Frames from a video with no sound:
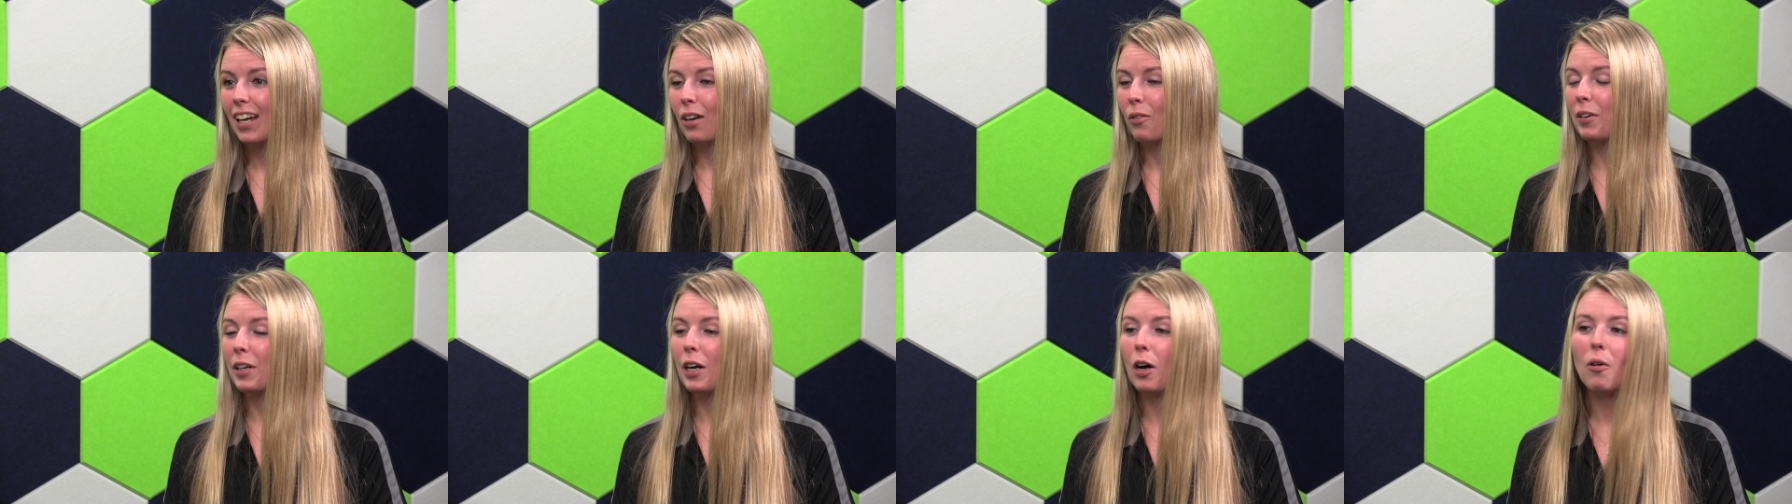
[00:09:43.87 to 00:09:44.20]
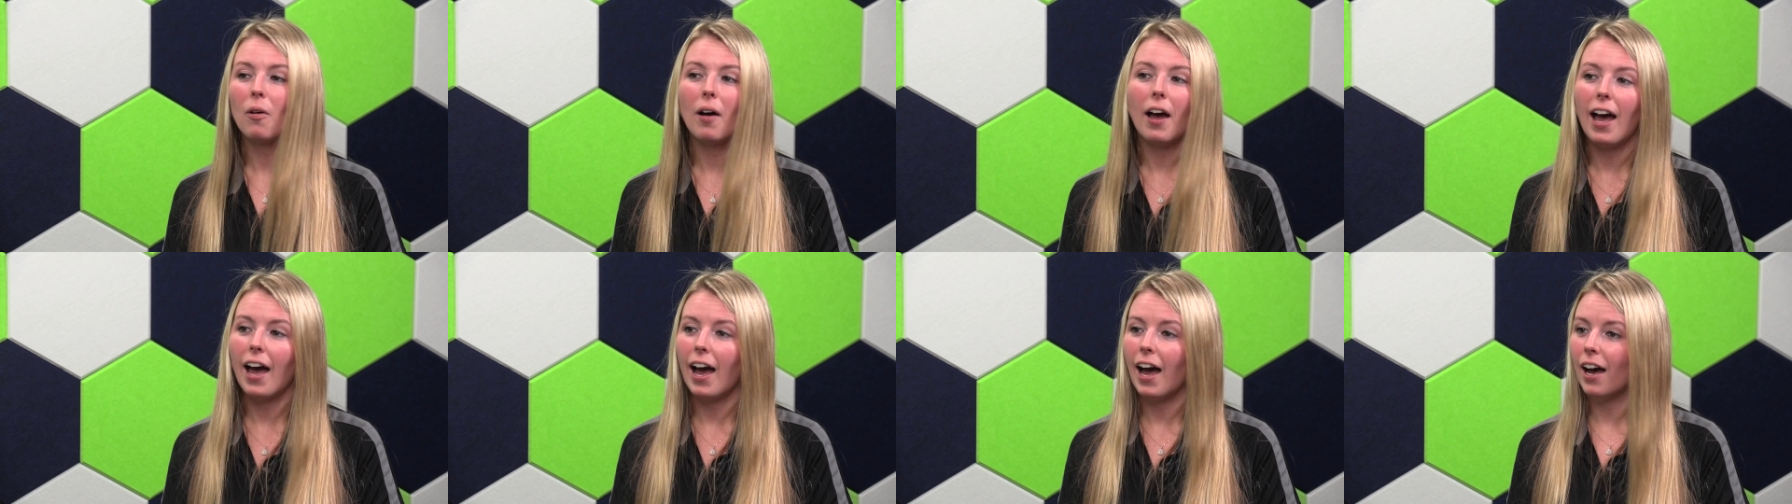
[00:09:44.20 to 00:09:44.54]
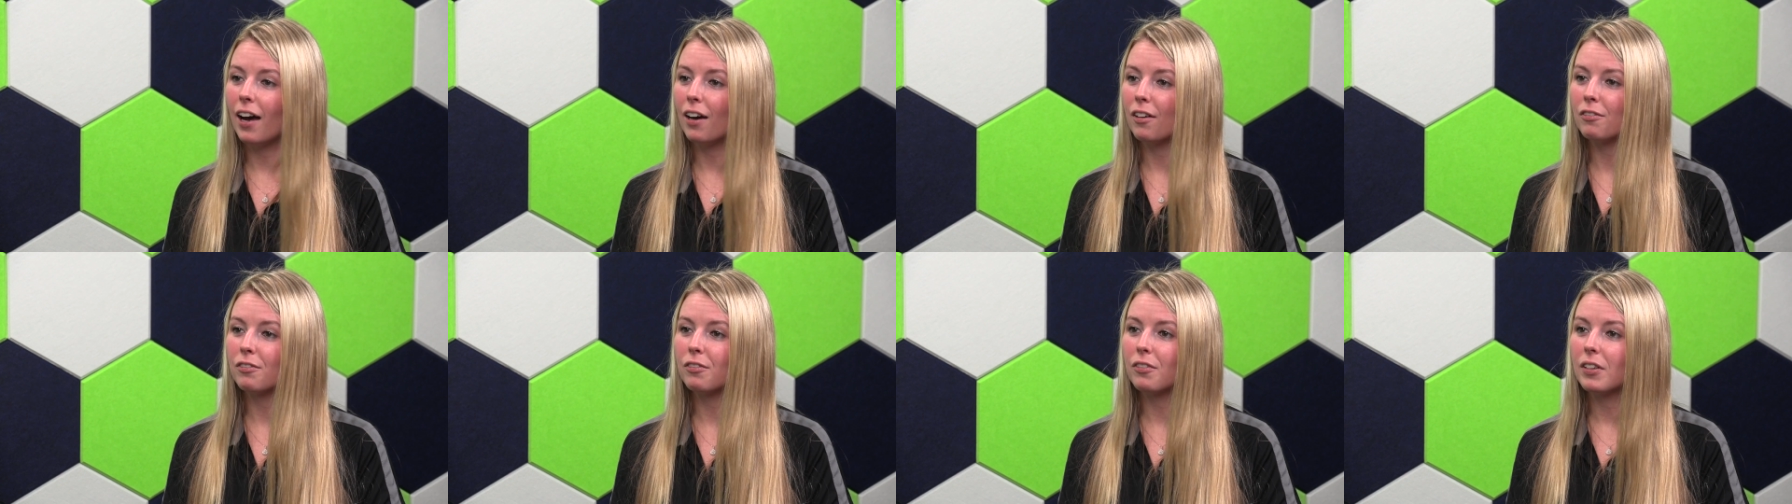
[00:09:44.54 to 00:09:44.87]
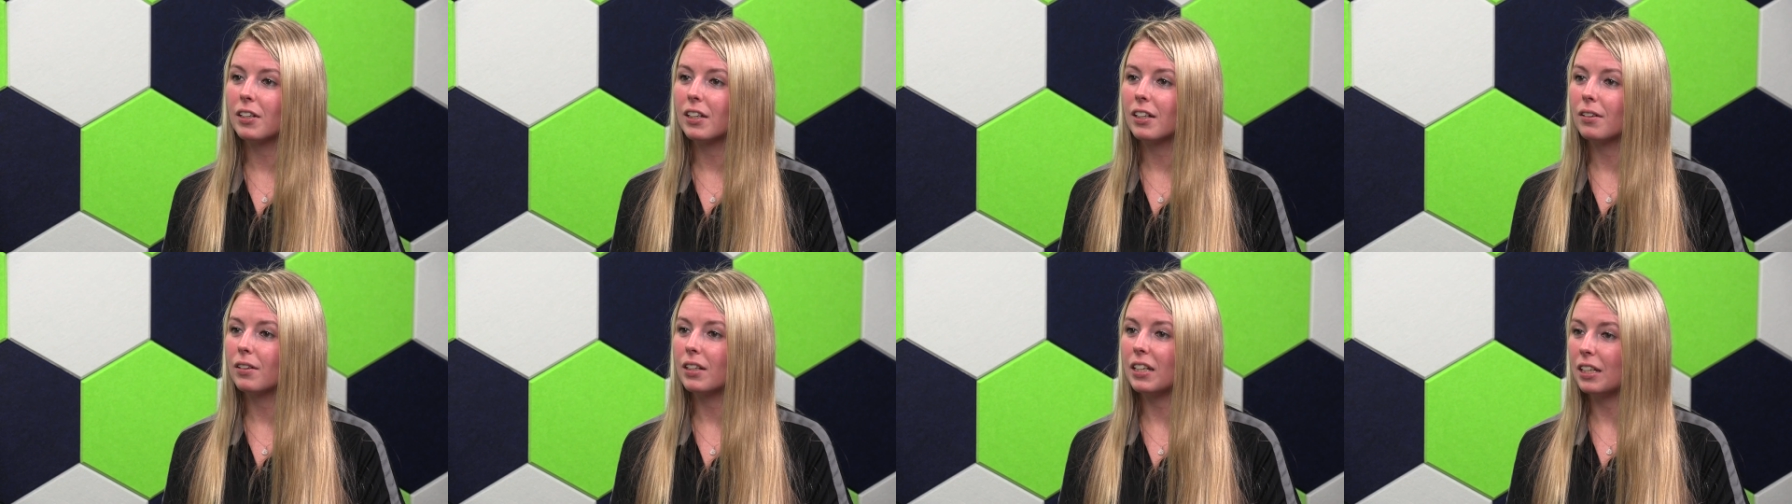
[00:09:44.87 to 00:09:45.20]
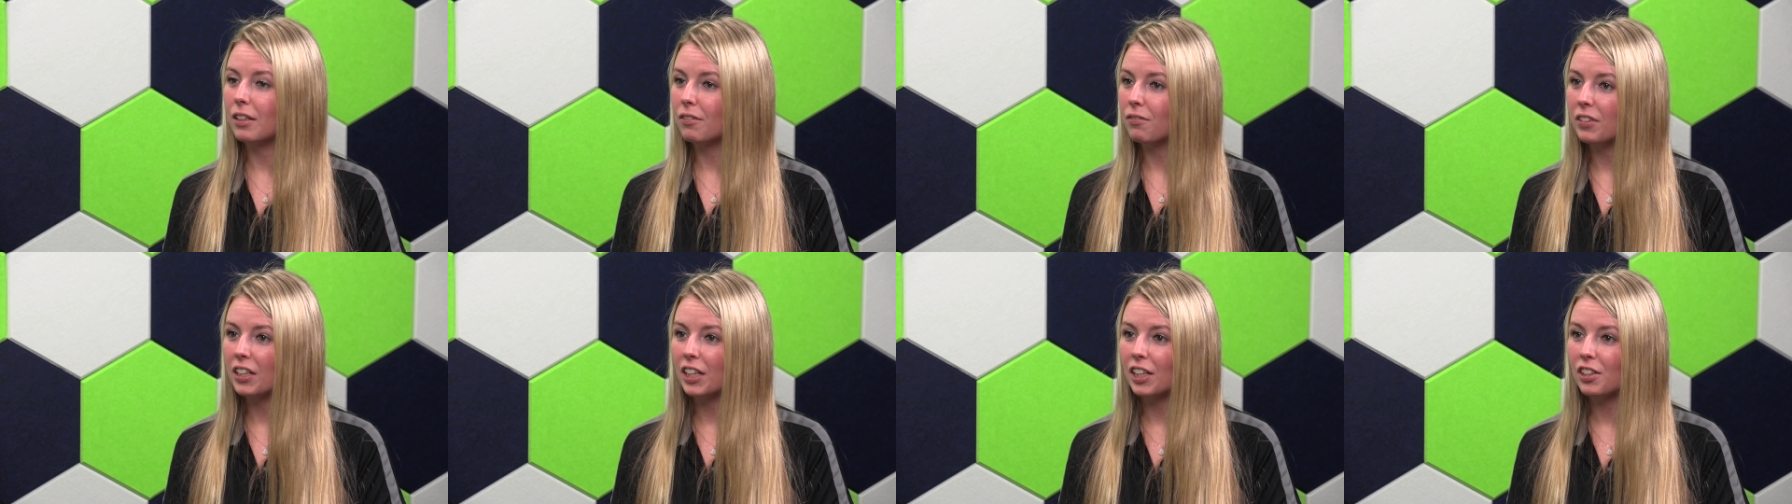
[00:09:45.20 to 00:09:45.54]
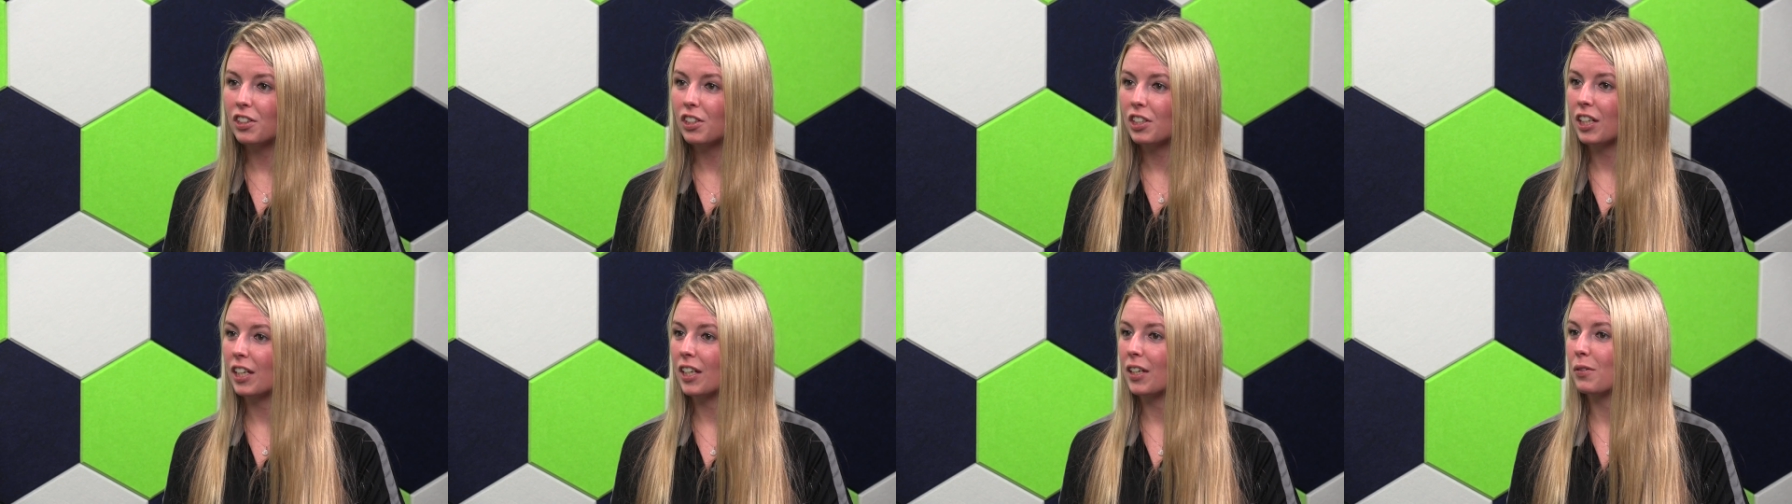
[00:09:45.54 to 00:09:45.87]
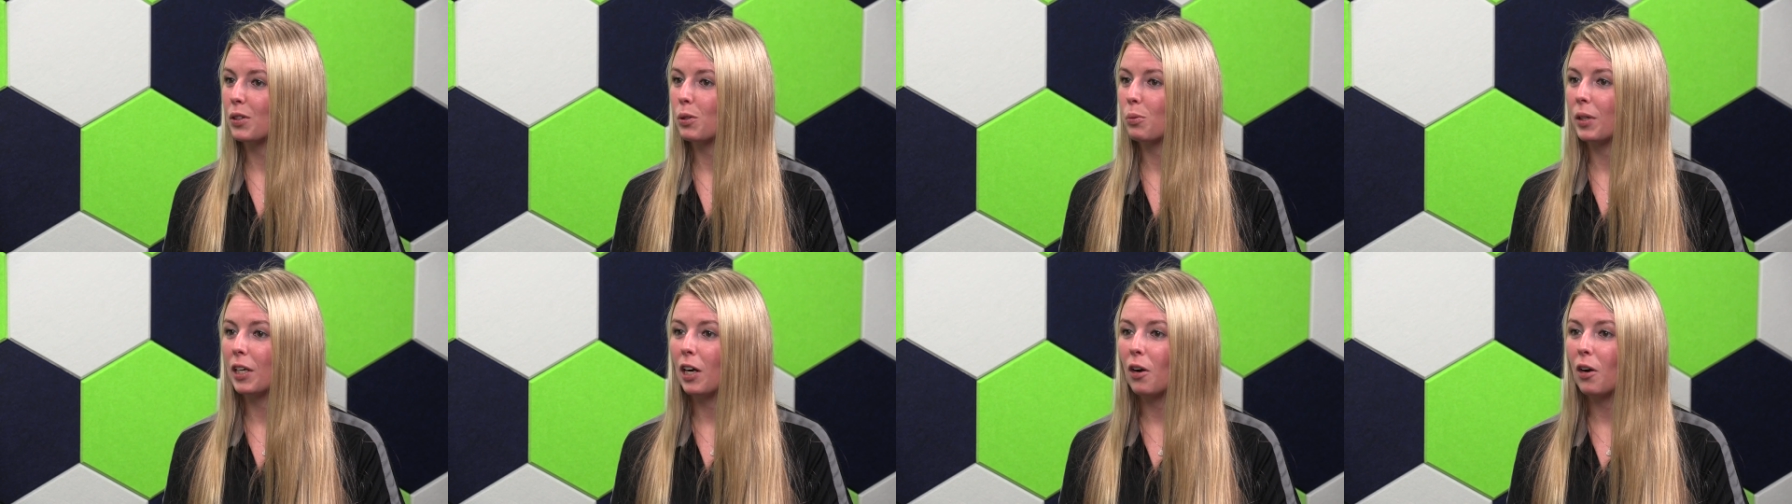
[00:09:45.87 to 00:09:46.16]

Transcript: We don't have evening shifts.